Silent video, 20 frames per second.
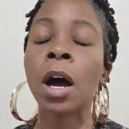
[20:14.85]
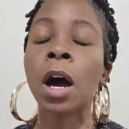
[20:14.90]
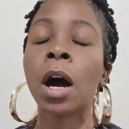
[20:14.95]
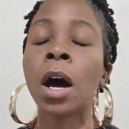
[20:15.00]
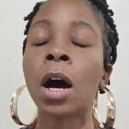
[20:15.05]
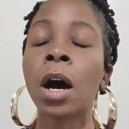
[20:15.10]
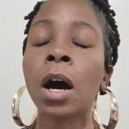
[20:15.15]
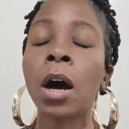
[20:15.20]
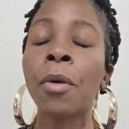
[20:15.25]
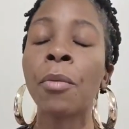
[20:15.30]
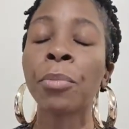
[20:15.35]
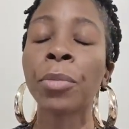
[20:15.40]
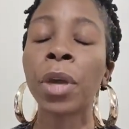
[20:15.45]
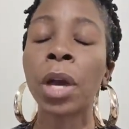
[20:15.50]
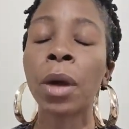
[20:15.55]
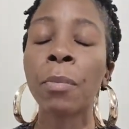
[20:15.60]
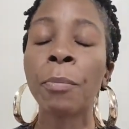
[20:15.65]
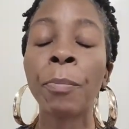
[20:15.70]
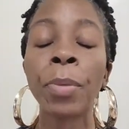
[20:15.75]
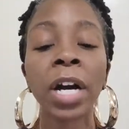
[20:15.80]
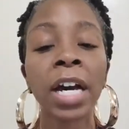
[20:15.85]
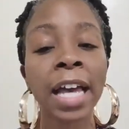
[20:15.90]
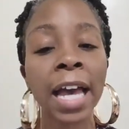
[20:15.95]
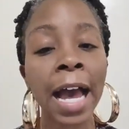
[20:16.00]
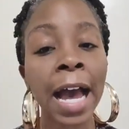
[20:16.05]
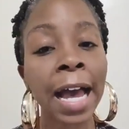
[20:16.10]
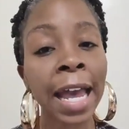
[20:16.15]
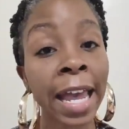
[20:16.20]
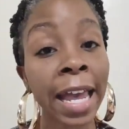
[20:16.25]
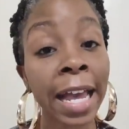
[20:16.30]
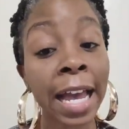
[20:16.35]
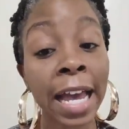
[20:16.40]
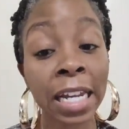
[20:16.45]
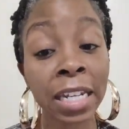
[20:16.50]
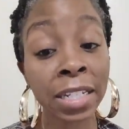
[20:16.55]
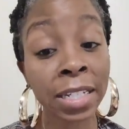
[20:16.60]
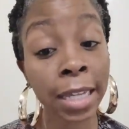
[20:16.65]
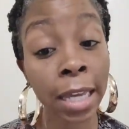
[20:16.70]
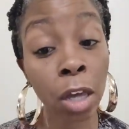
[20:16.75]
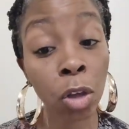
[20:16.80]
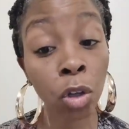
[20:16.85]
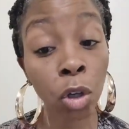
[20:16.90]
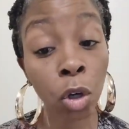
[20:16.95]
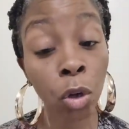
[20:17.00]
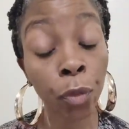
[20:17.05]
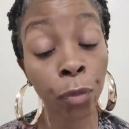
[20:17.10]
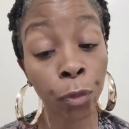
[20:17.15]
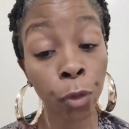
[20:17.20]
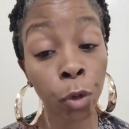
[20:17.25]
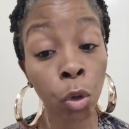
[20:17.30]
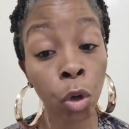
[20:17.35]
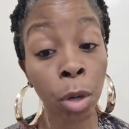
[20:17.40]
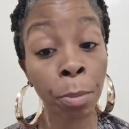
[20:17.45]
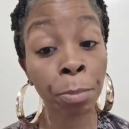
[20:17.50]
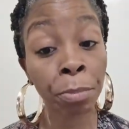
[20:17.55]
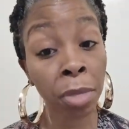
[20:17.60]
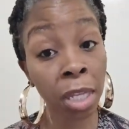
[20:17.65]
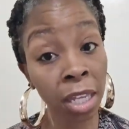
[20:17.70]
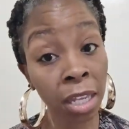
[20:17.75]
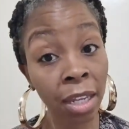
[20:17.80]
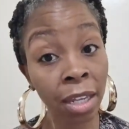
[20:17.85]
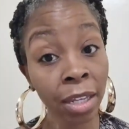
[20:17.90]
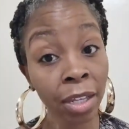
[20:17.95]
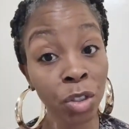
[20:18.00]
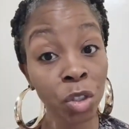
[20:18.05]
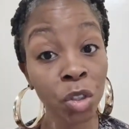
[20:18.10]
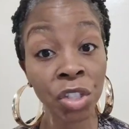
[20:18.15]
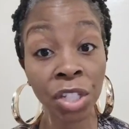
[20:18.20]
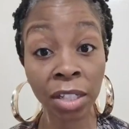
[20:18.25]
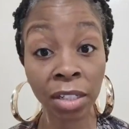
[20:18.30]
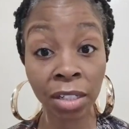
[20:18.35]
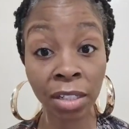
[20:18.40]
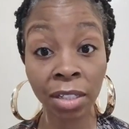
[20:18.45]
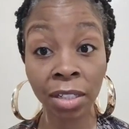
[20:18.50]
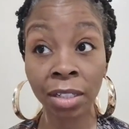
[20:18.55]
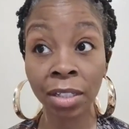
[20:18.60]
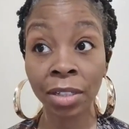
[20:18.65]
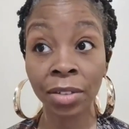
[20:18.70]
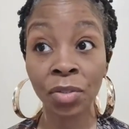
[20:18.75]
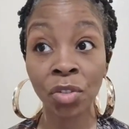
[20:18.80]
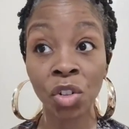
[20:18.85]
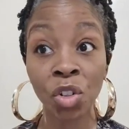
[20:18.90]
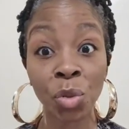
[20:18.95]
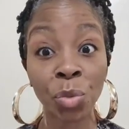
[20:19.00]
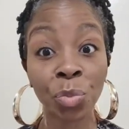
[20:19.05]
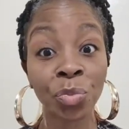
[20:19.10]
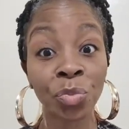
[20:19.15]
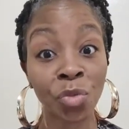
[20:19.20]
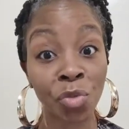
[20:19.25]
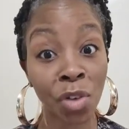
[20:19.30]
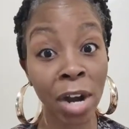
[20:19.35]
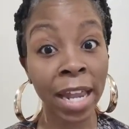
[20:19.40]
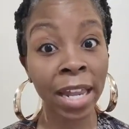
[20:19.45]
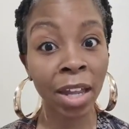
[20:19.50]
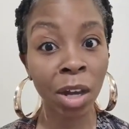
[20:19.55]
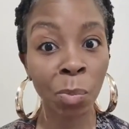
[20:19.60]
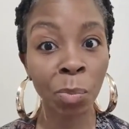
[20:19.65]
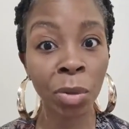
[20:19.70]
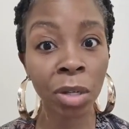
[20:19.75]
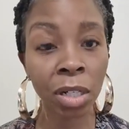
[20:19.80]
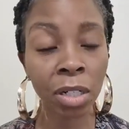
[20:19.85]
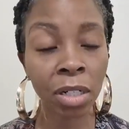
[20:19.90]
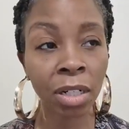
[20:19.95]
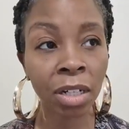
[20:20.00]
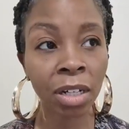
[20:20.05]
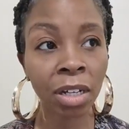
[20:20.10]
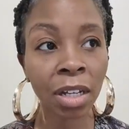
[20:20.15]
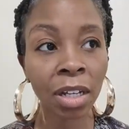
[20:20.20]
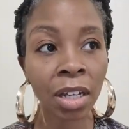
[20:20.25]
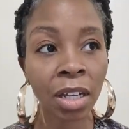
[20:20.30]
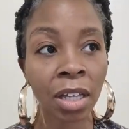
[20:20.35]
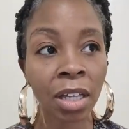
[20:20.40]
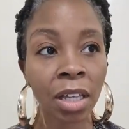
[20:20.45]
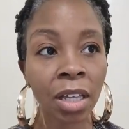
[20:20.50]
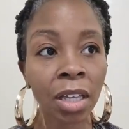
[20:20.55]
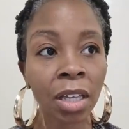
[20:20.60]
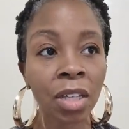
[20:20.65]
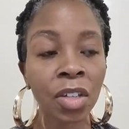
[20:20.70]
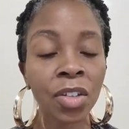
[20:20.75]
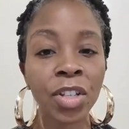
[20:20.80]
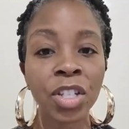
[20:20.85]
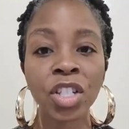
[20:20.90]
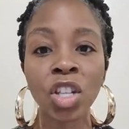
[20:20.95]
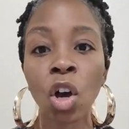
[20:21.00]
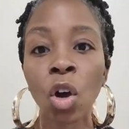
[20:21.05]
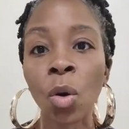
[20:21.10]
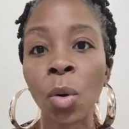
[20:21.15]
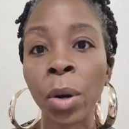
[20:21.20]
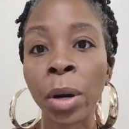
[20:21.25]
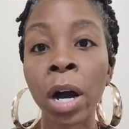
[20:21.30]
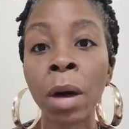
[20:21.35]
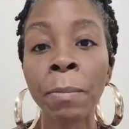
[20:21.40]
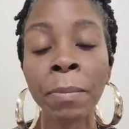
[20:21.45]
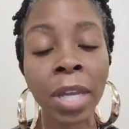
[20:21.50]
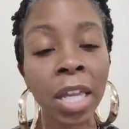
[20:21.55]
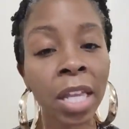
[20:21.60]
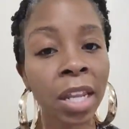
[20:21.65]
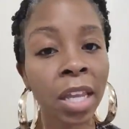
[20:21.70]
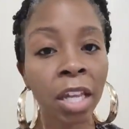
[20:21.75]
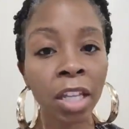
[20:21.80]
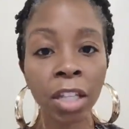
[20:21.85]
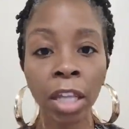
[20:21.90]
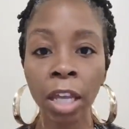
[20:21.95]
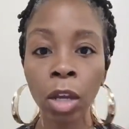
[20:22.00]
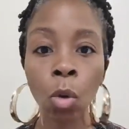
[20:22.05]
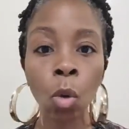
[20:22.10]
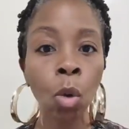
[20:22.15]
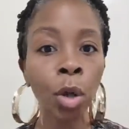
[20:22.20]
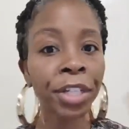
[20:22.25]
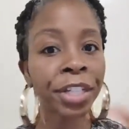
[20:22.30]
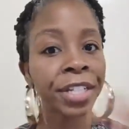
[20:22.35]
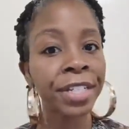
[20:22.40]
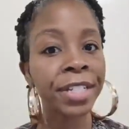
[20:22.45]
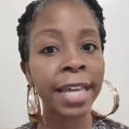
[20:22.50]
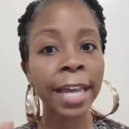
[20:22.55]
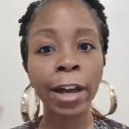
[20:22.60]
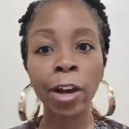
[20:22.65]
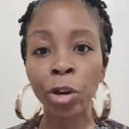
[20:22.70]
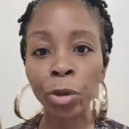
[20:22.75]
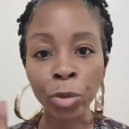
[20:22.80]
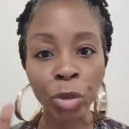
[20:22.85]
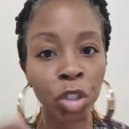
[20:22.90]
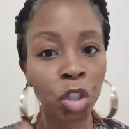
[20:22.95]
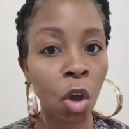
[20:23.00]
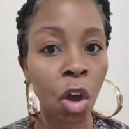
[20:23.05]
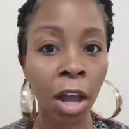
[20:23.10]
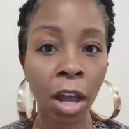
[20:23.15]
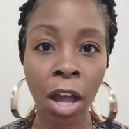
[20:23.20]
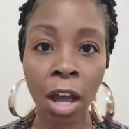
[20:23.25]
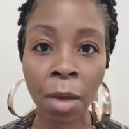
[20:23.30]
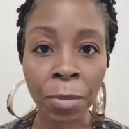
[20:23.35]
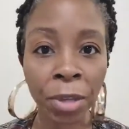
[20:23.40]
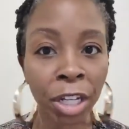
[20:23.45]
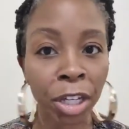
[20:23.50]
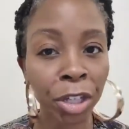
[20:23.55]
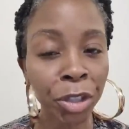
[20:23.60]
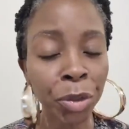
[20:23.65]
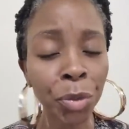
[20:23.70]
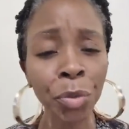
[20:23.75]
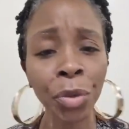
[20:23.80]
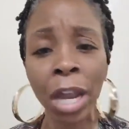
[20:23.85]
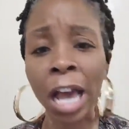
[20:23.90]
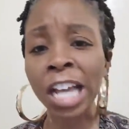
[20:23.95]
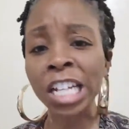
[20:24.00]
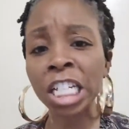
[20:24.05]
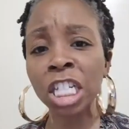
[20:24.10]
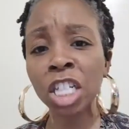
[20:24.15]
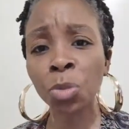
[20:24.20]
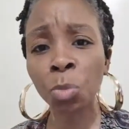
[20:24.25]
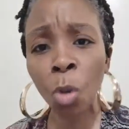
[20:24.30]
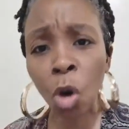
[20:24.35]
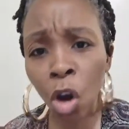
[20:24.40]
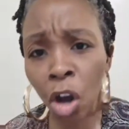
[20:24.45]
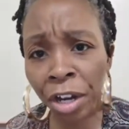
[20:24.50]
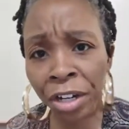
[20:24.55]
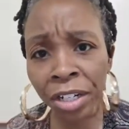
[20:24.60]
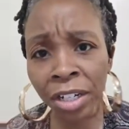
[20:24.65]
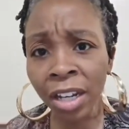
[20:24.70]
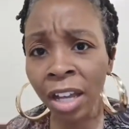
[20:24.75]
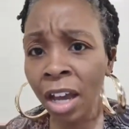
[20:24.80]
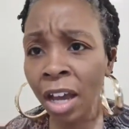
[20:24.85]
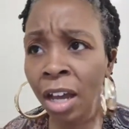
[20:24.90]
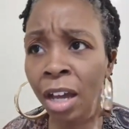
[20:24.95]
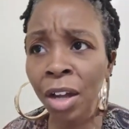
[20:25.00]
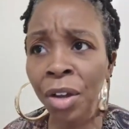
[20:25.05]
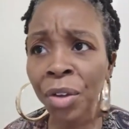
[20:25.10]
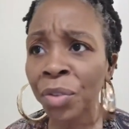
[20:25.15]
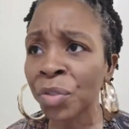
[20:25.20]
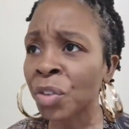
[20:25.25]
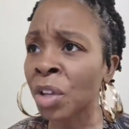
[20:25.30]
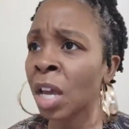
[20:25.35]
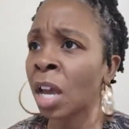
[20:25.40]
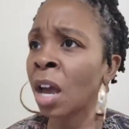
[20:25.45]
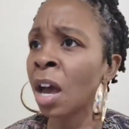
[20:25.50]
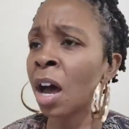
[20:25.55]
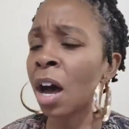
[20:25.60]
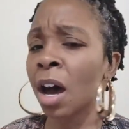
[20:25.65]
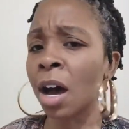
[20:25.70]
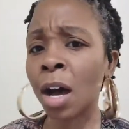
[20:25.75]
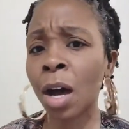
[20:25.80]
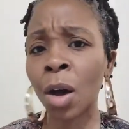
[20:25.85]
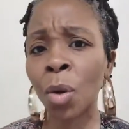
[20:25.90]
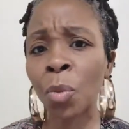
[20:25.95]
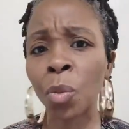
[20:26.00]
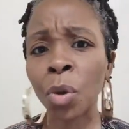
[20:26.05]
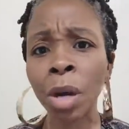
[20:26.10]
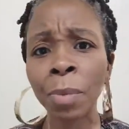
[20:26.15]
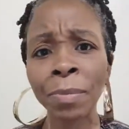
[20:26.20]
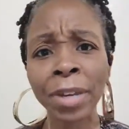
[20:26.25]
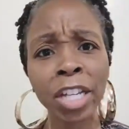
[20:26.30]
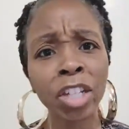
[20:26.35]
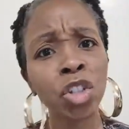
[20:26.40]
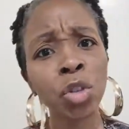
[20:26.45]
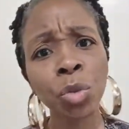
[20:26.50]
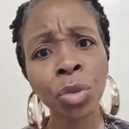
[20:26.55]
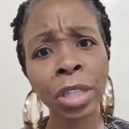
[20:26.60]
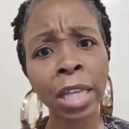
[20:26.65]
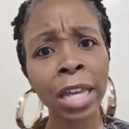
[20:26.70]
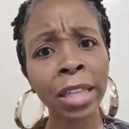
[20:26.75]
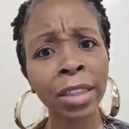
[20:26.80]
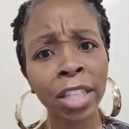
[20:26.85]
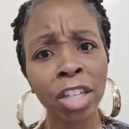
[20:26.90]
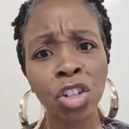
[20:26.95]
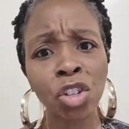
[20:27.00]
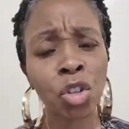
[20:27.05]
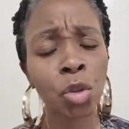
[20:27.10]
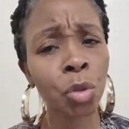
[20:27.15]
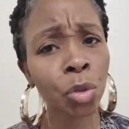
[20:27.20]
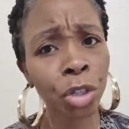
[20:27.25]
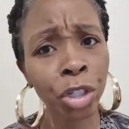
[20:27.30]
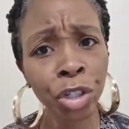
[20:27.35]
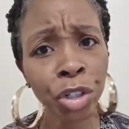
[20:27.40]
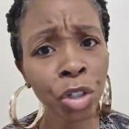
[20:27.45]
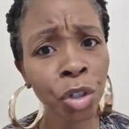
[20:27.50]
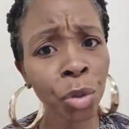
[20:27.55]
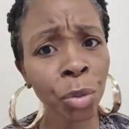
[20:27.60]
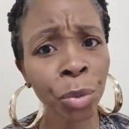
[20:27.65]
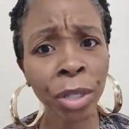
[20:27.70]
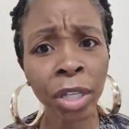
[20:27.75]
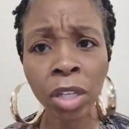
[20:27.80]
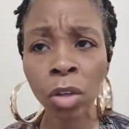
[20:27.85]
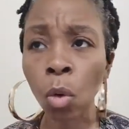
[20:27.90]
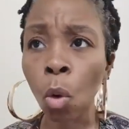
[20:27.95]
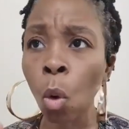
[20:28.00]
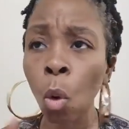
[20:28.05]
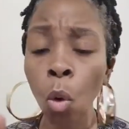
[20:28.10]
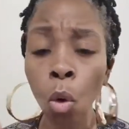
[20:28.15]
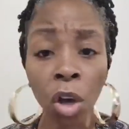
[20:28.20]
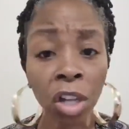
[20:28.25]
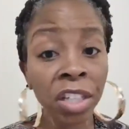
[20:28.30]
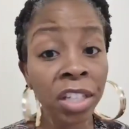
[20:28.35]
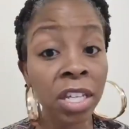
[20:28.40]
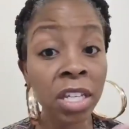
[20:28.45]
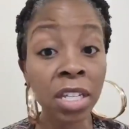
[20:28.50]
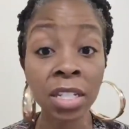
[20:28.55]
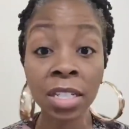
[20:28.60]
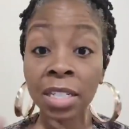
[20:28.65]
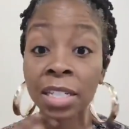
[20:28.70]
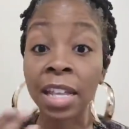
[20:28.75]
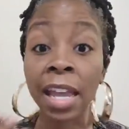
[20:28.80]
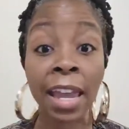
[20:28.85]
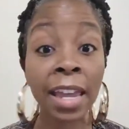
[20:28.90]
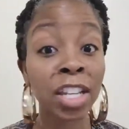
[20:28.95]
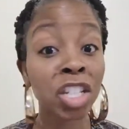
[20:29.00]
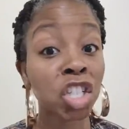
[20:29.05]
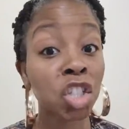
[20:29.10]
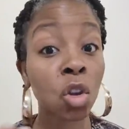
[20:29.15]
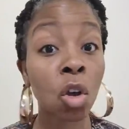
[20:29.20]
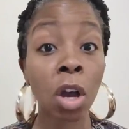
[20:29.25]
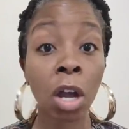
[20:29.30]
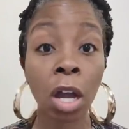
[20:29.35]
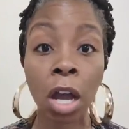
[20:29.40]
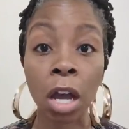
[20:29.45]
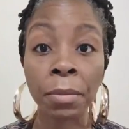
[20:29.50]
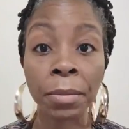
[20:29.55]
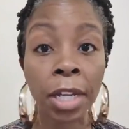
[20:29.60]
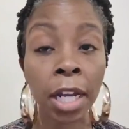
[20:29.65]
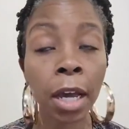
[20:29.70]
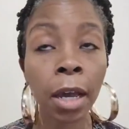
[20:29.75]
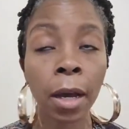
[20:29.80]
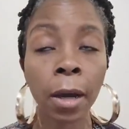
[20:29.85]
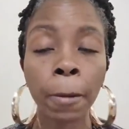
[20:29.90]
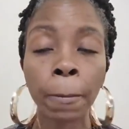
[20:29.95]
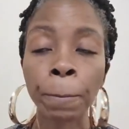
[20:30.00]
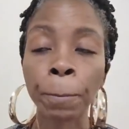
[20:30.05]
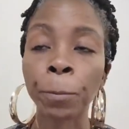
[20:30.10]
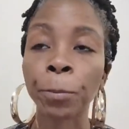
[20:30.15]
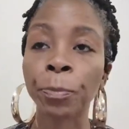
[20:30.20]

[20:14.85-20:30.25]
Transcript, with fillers: Um, but I had got a download for me to write a book. So immediately all the doubt started coming in. You not smart enough. Um, what makes you think that you could do it? All these things start coming up.